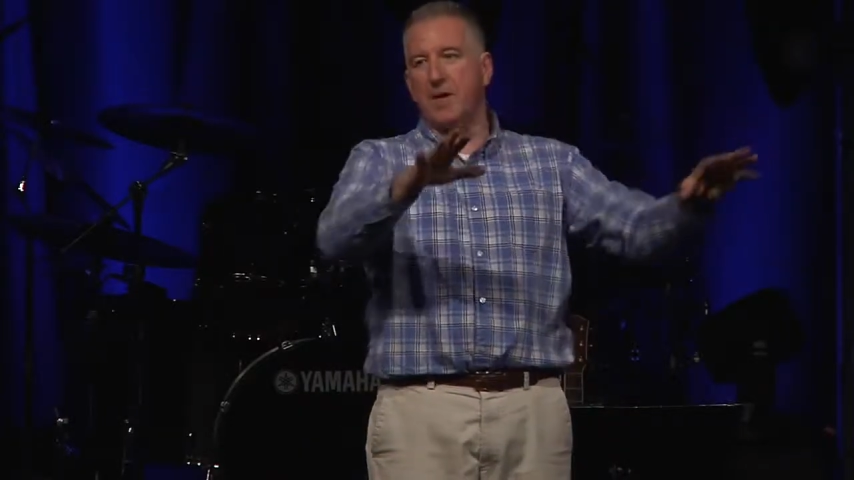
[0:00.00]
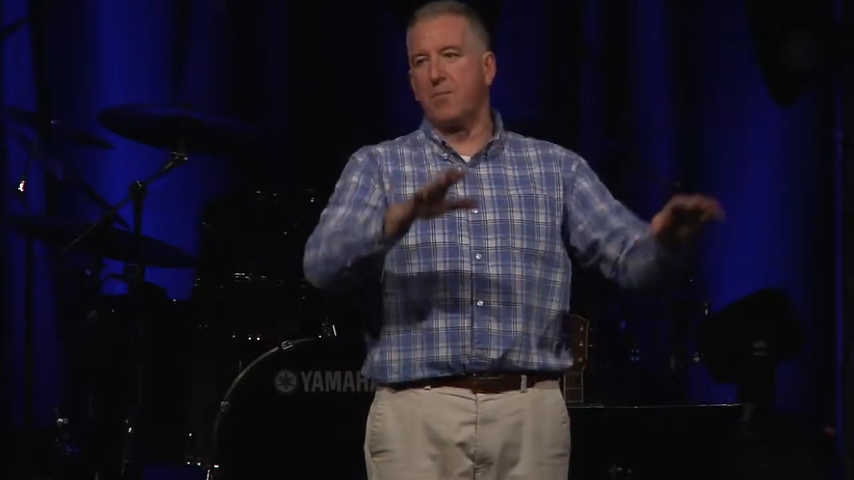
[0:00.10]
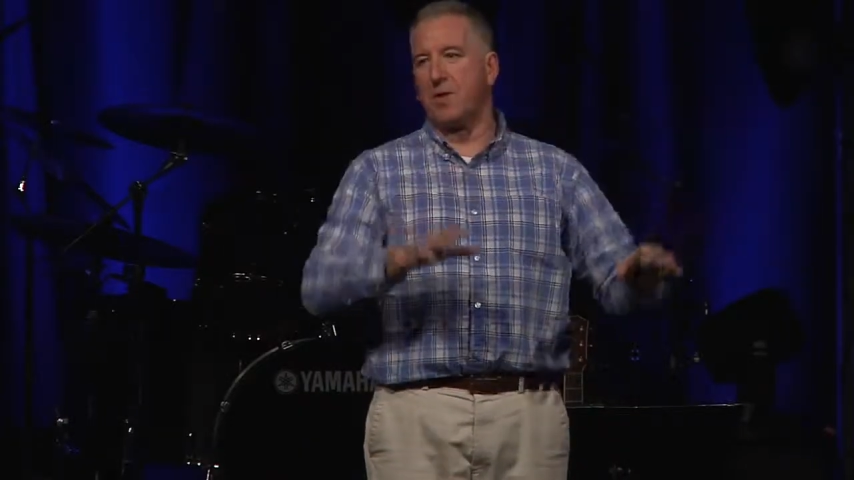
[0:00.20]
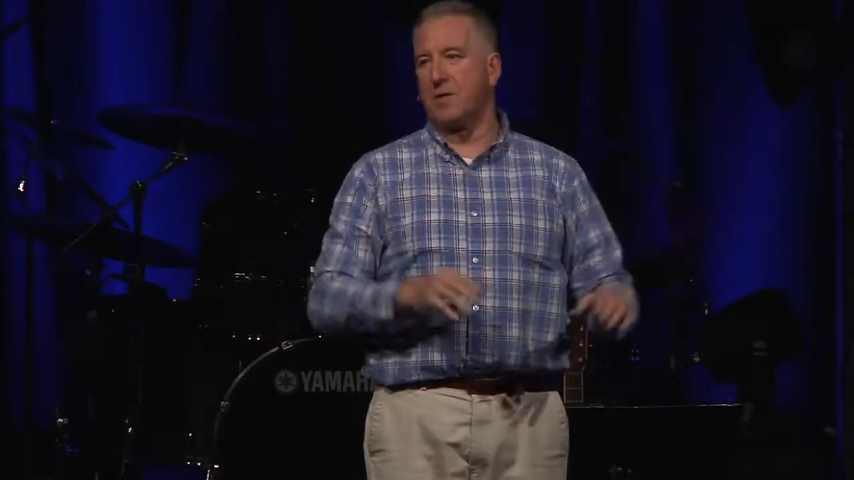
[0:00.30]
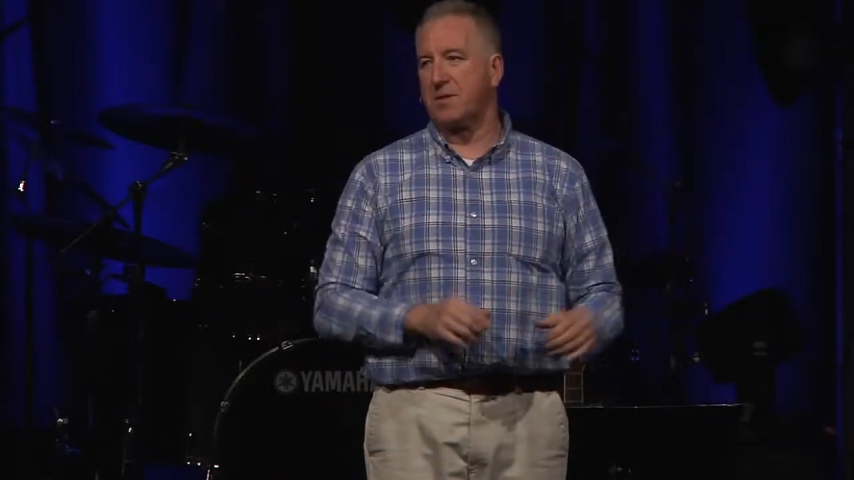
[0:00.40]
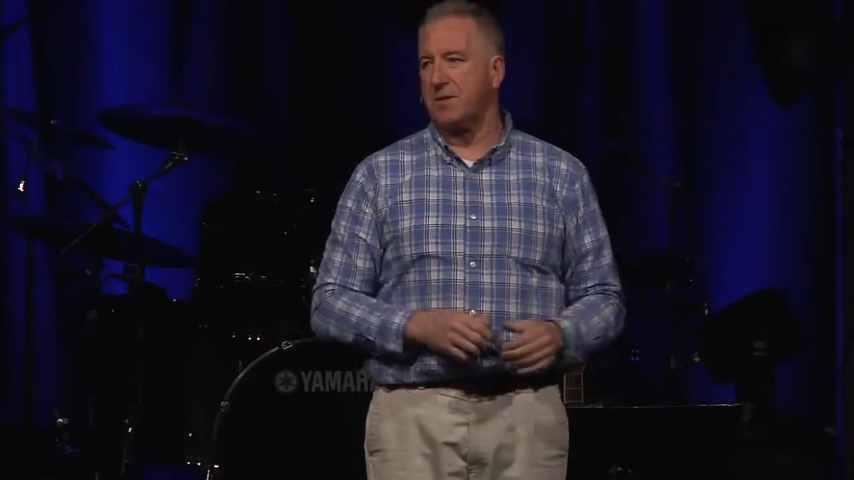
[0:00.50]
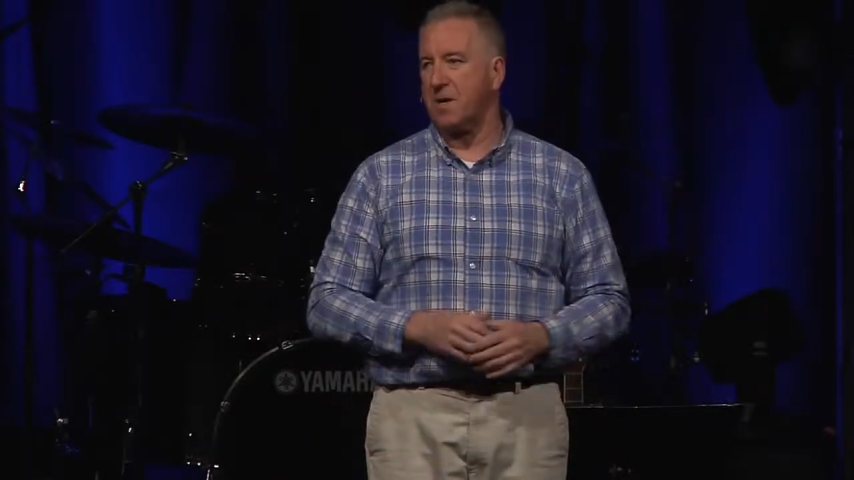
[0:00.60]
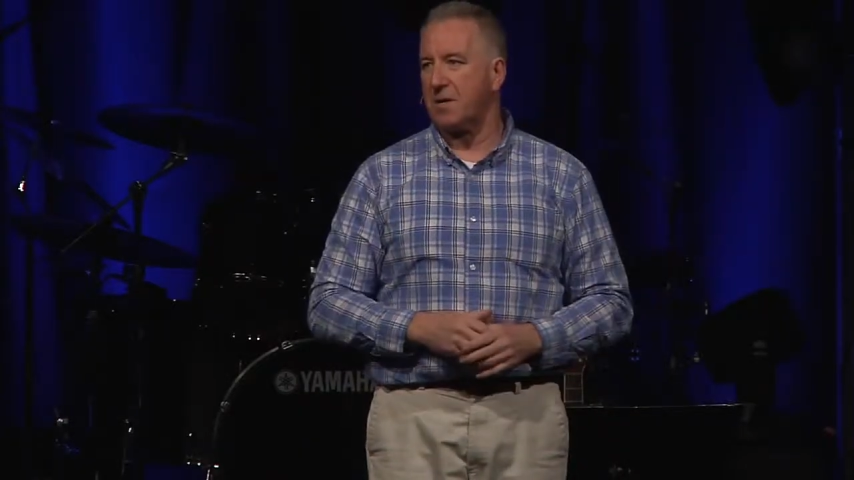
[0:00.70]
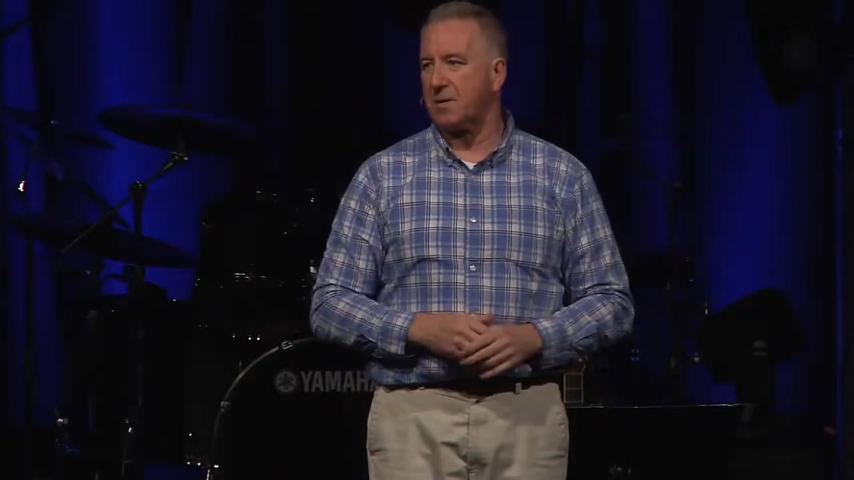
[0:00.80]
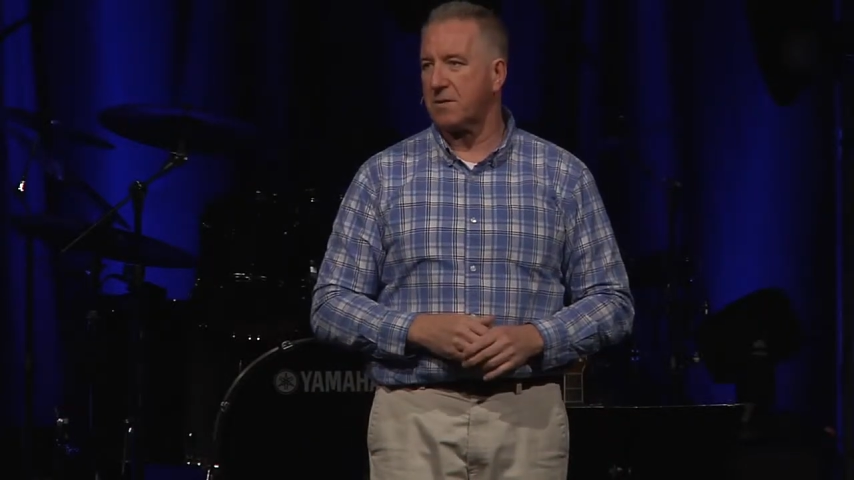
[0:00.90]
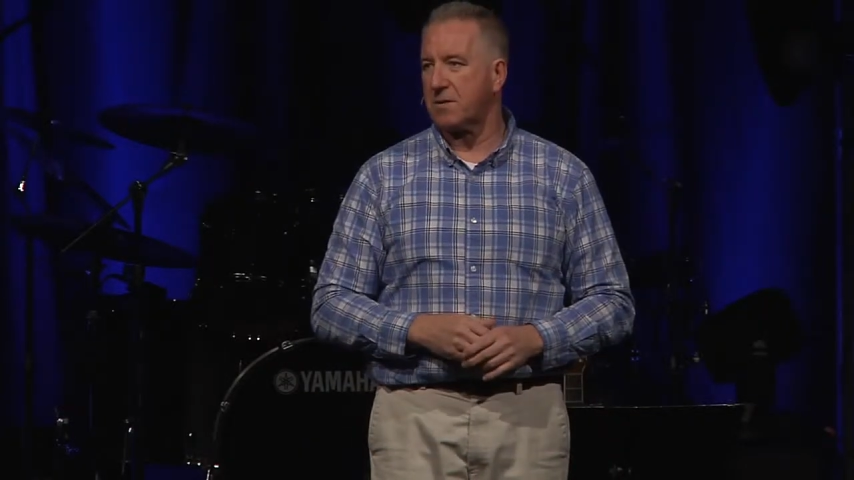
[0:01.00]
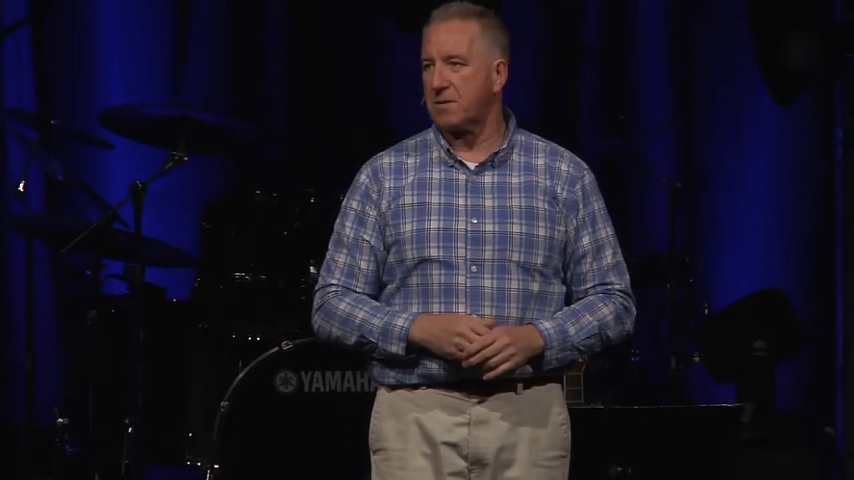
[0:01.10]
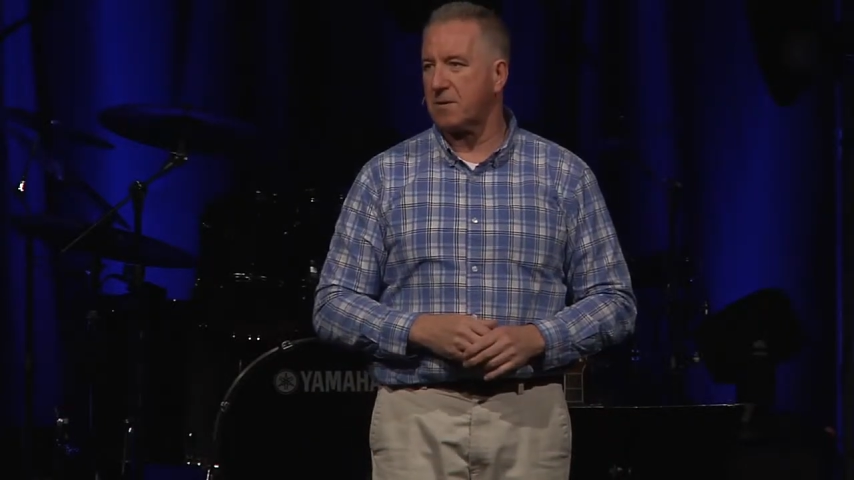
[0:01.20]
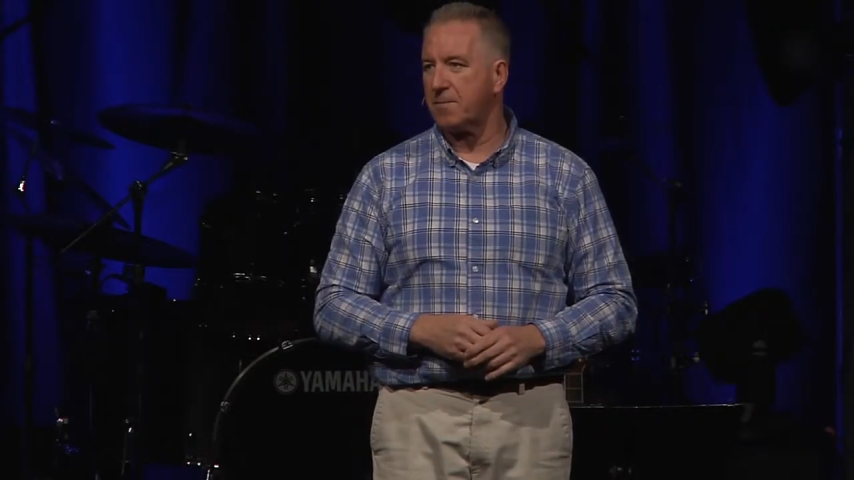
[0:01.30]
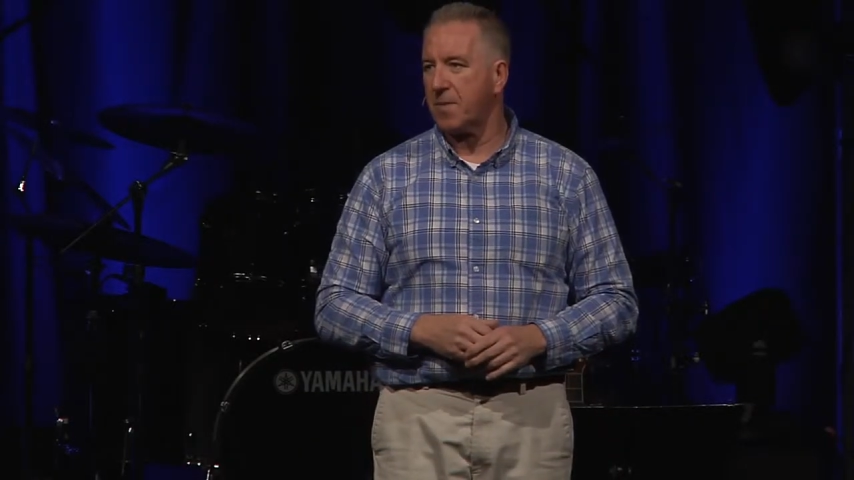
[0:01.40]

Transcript: he brings to us.